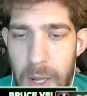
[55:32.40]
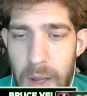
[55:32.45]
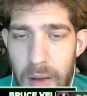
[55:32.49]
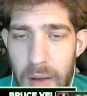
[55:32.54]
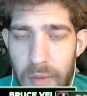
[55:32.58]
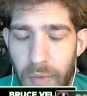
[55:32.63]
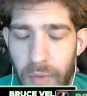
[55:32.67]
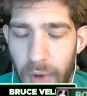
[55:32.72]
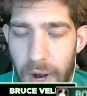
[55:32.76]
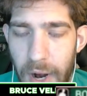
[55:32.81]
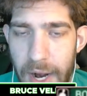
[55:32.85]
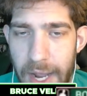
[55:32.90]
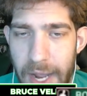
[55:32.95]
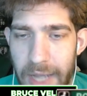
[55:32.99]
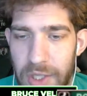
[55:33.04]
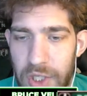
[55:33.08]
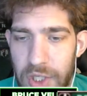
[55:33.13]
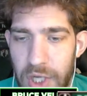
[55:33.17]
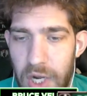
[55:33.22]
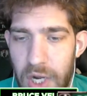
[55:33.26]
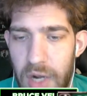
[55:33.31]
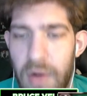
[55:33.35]
Run
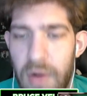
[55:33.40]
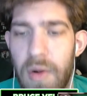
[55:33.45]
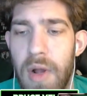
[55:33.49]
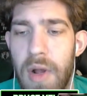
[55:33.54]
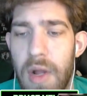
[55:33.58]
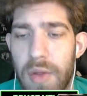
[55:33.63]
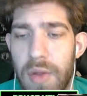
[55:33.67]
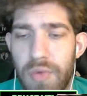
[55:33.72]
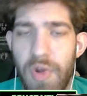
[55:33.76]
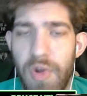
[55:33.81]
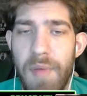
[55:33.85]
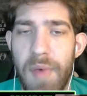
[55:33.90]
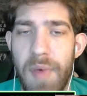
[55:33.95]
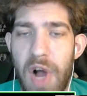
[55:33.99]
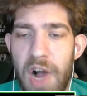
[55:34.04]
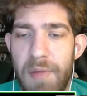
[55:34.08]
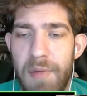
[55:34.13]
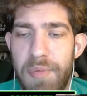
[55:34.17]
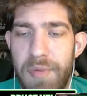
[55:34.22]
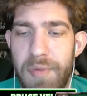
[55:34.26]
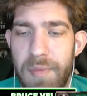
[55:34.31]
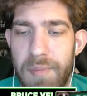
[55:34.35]
ISO. Three
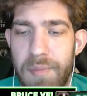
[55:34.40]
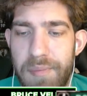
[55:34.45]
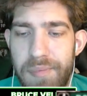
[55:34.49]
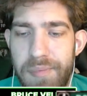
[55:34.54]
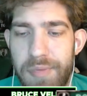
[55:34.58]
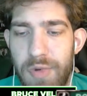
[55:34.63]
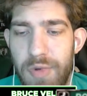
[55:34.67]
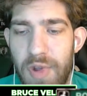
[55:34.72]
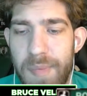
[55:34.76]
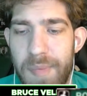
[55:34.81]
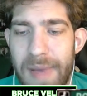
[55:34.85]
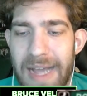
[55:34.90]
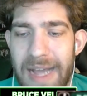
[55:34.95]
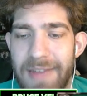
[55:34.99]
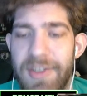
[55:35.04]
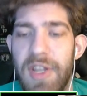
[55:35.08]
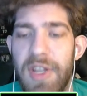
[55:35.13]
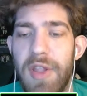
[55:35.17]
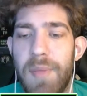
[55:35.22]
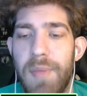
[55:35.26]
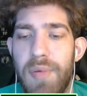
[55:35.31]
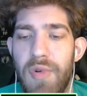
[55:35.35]
ball, three passes
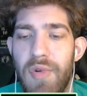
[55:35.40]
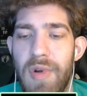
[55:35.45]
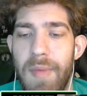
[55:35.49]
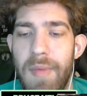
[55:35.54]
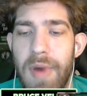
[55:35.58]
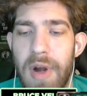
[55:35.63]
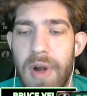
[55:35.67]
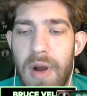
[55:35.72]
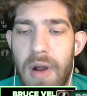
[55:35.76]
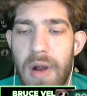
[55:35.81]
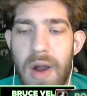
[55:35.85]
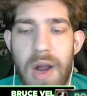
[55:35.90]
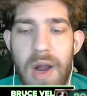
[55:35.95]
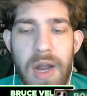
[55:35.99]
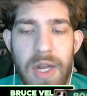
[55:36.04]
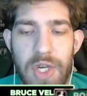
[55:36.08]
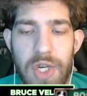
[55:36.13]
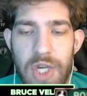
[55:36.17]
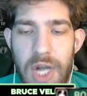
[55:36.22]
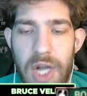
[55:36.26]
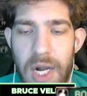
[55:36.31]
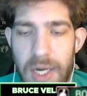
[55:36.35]
on the perimeter. All
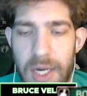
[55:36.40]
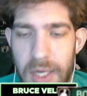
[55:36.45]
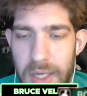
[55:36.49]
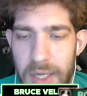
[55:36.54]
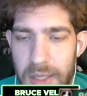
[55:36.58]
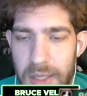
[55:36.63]
right, Chuck.